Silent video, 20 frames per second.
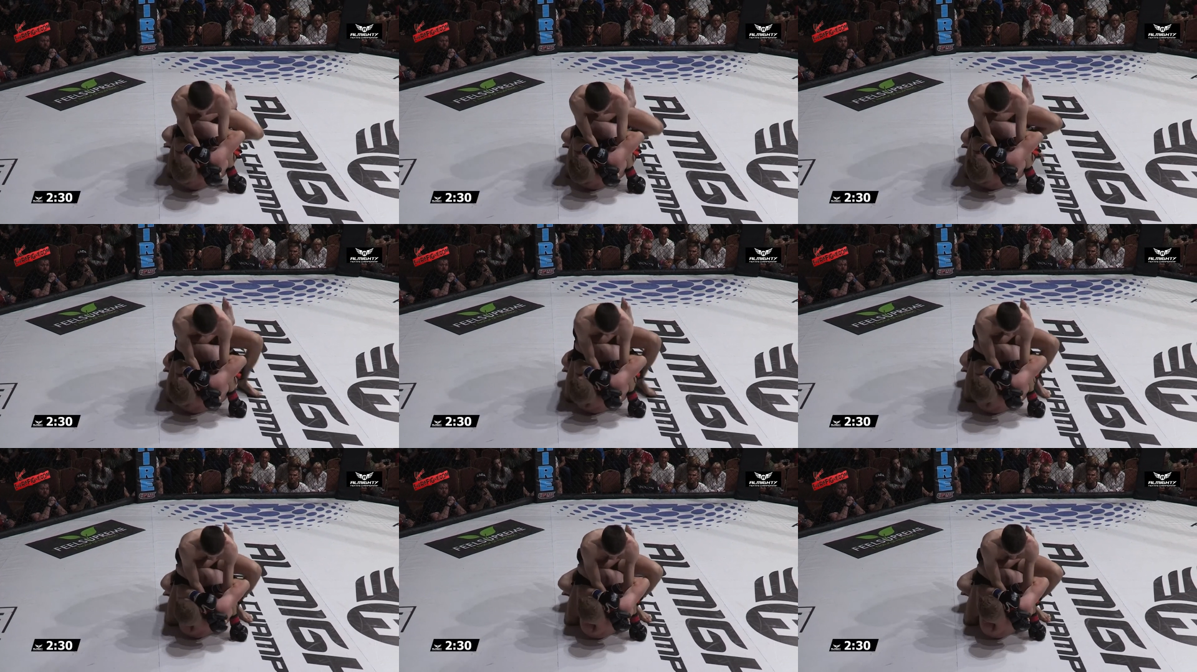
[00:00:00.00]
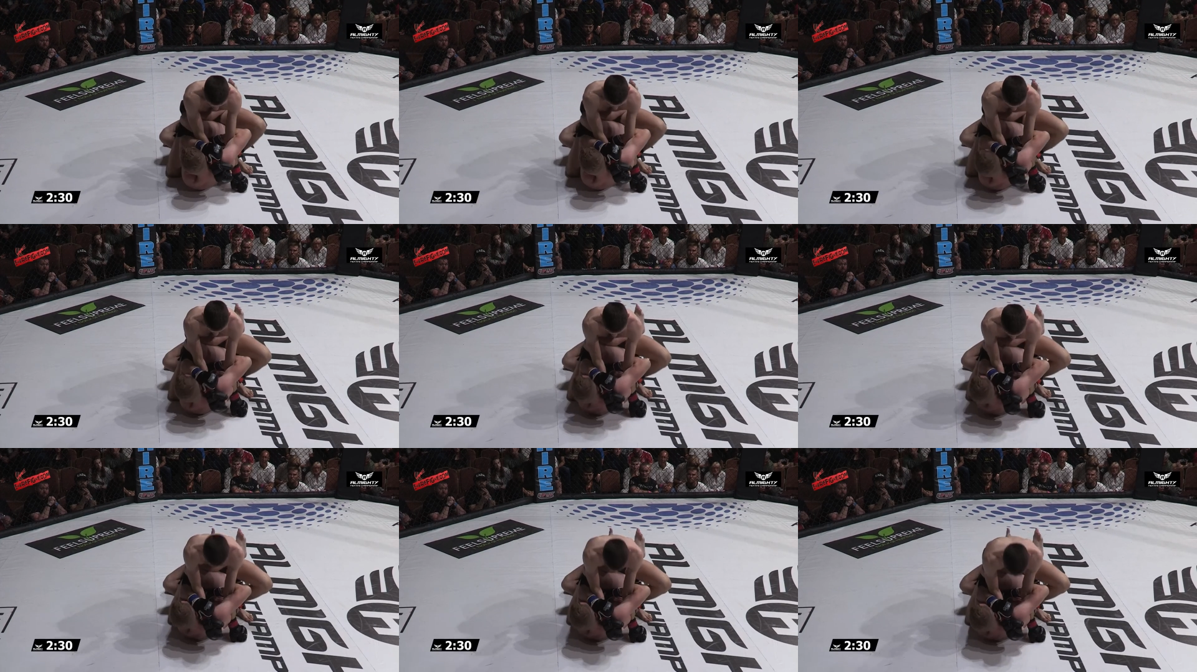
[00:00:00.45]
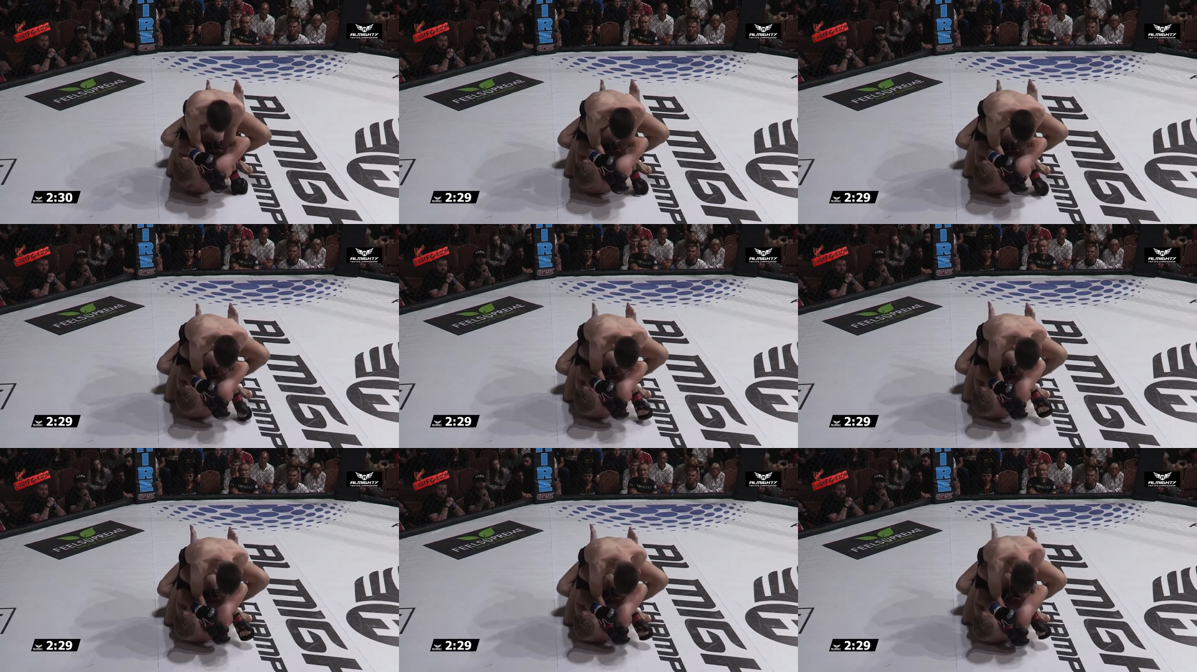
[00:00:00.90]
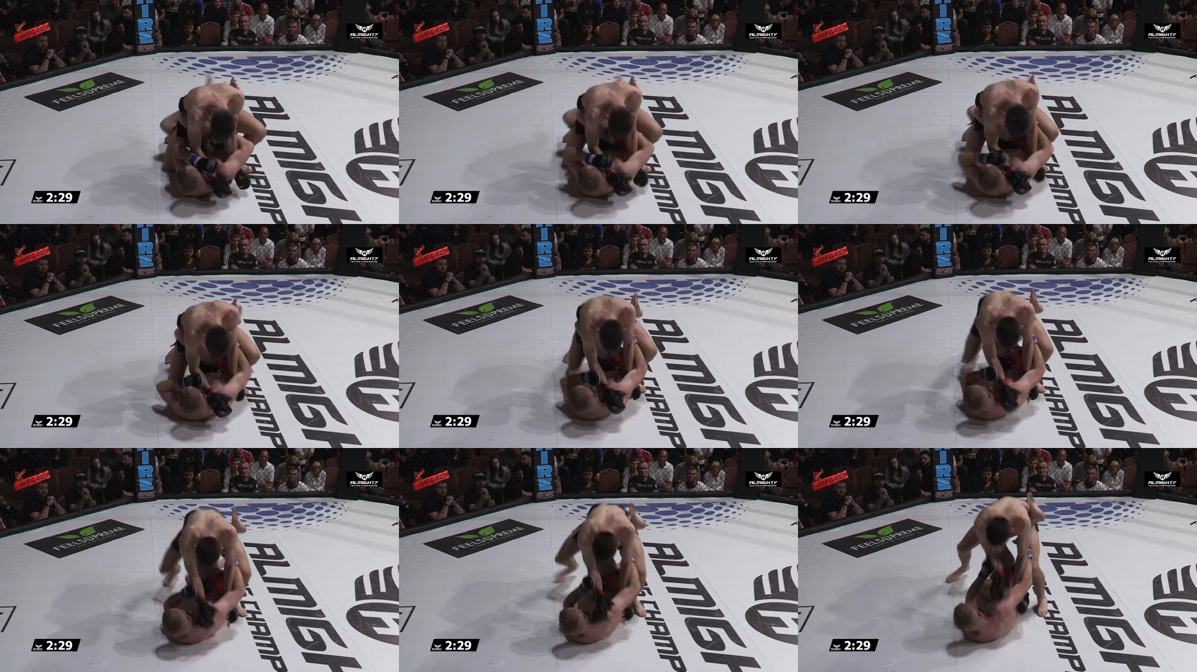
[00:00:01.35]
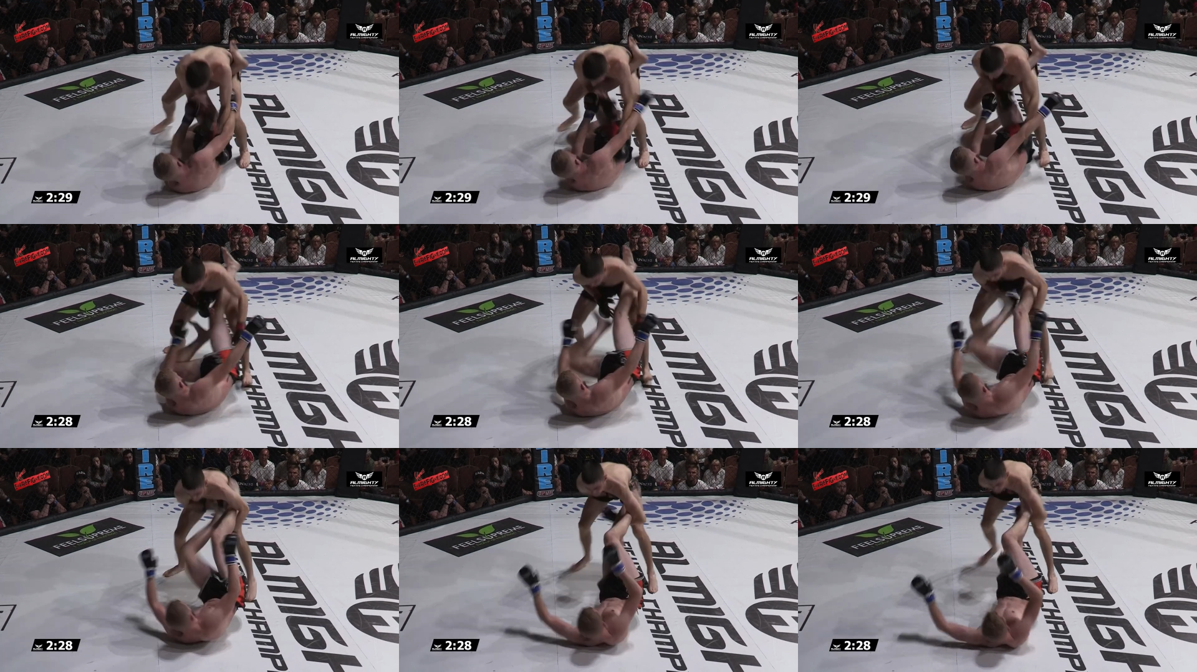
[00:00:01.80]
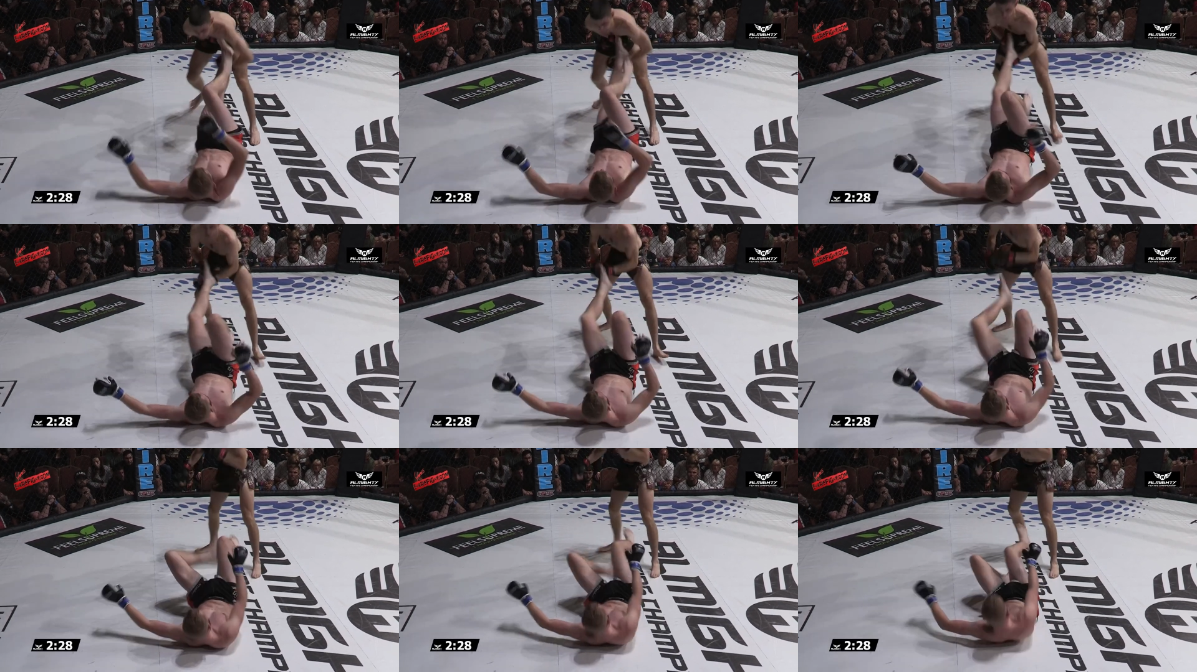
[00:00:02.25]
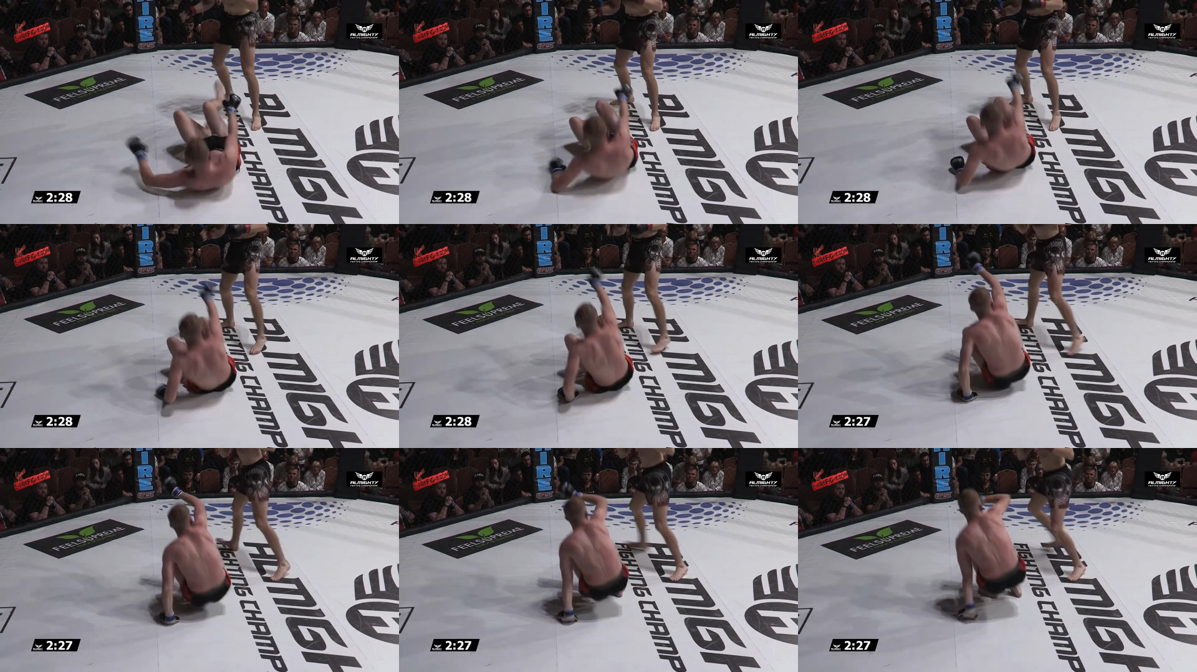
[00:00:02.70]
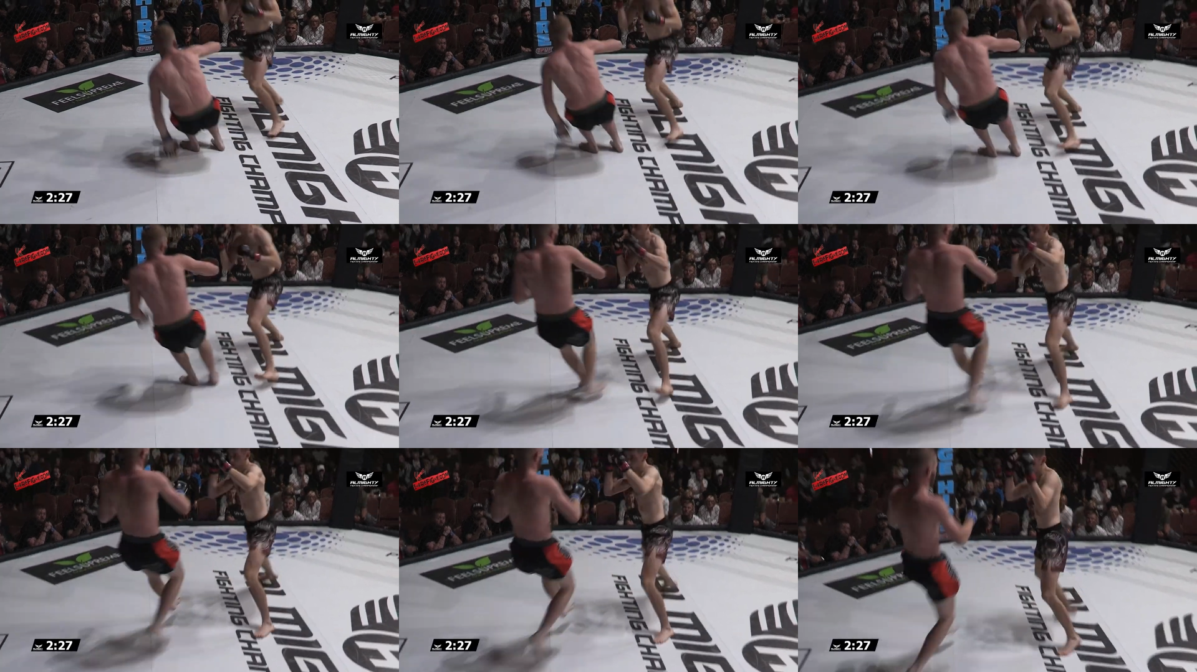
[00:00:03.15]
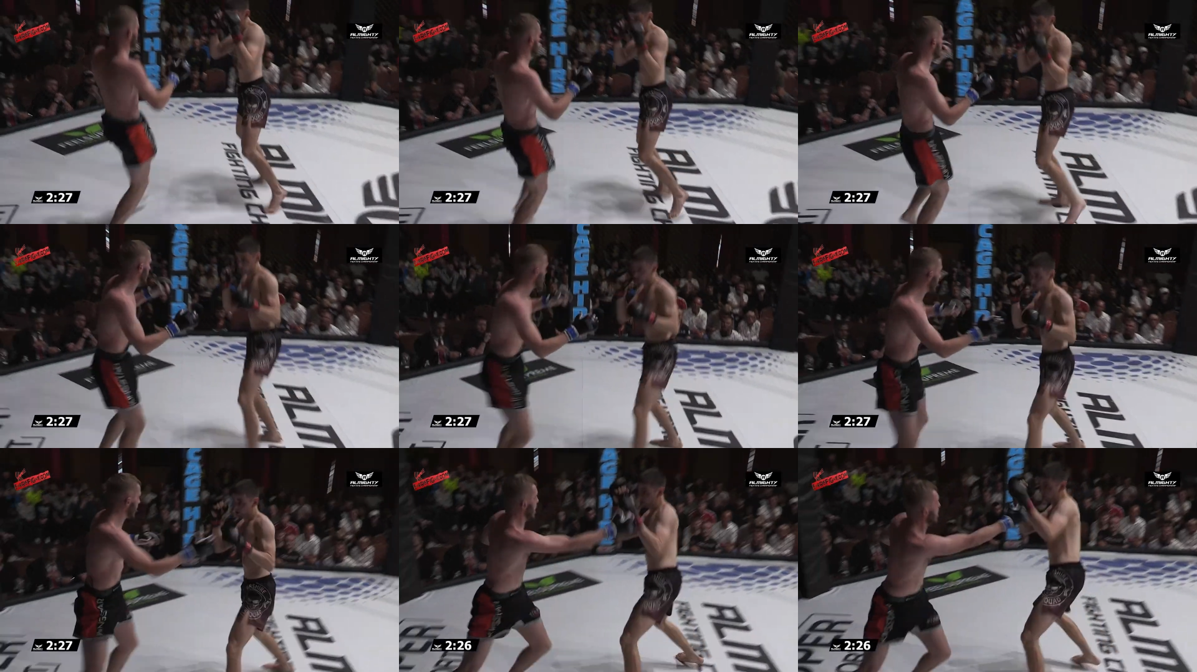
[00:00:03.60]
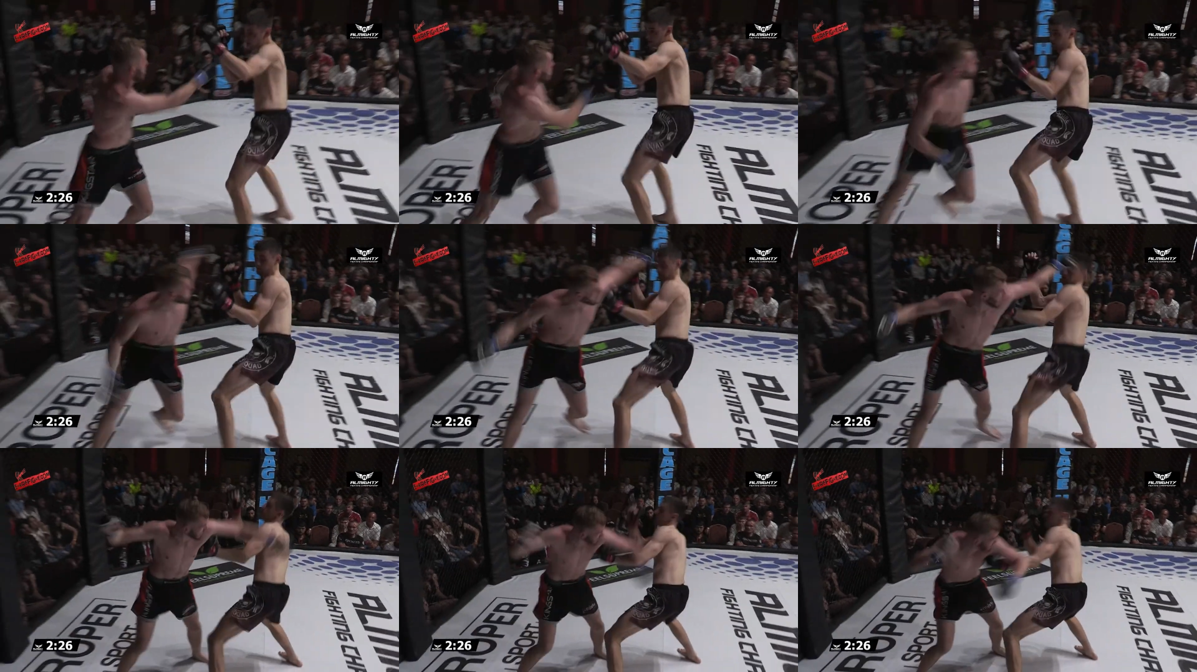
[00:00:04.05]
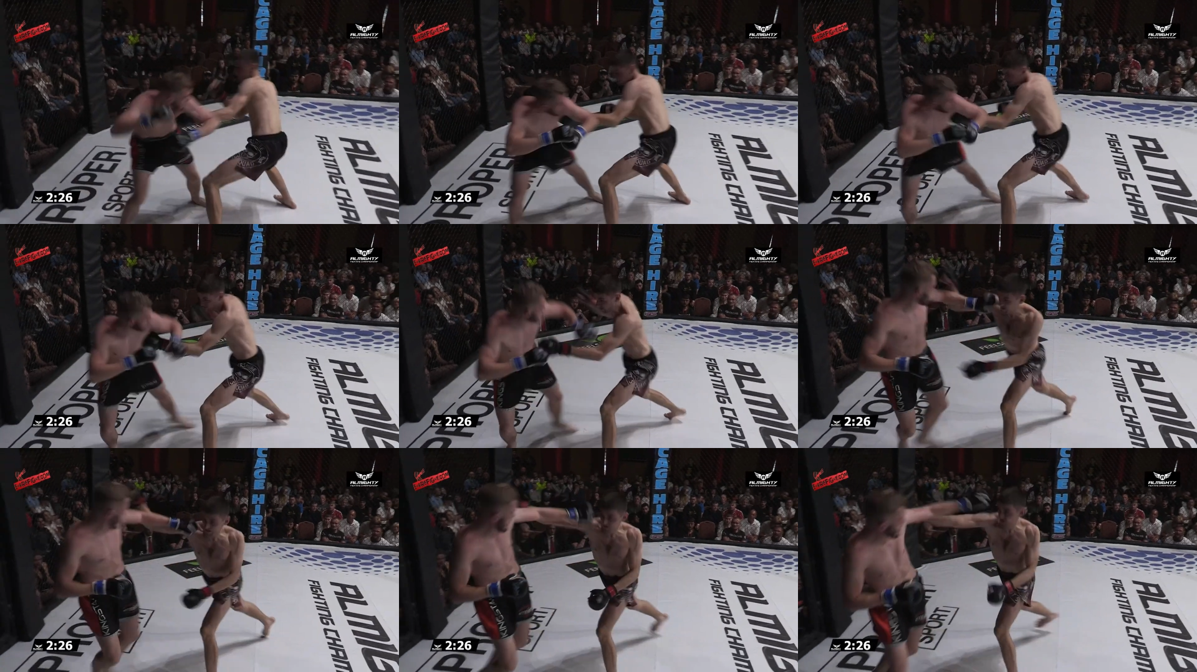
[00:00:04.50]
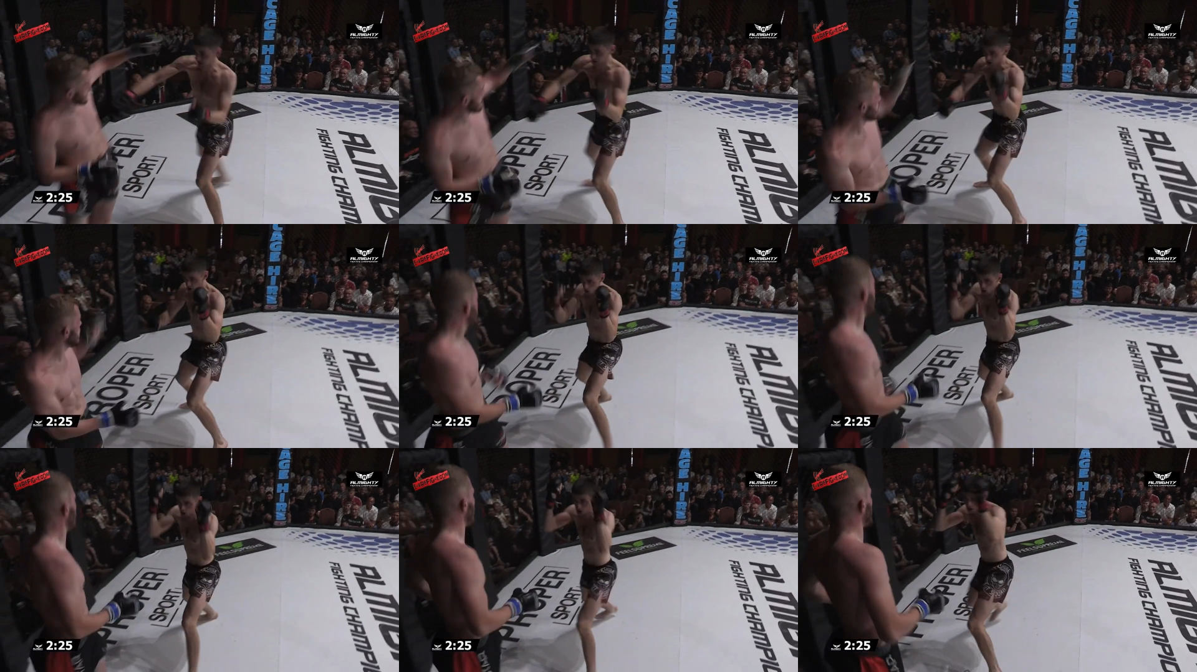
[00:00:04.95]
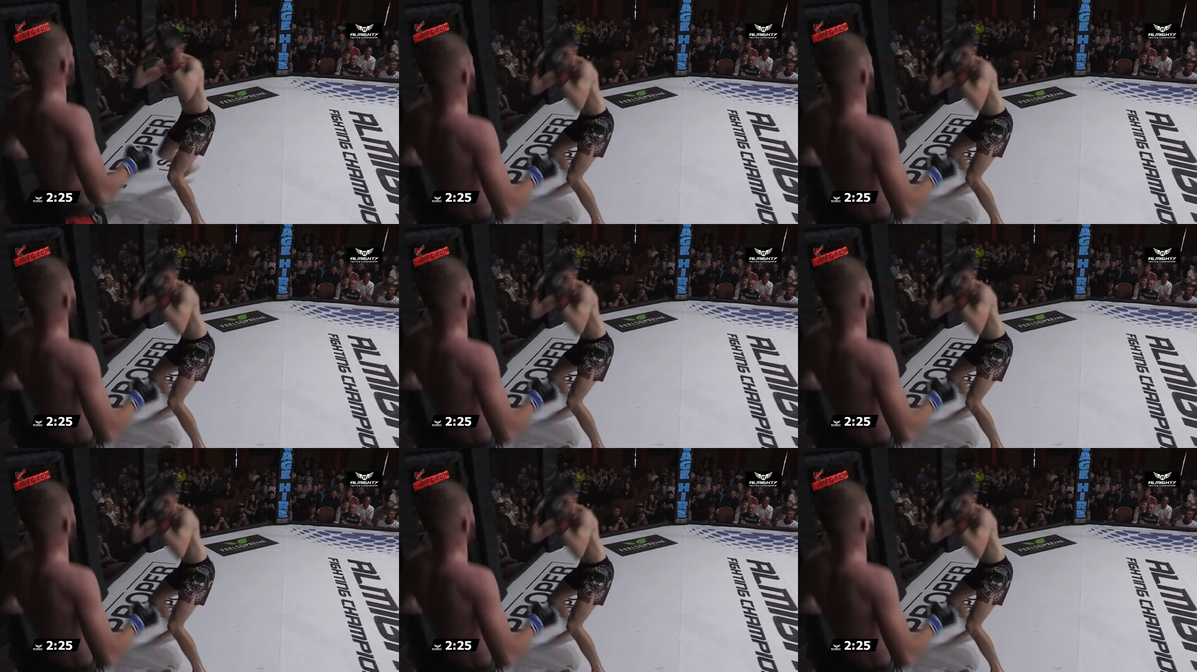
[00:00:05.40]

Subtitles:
(no speaker visible)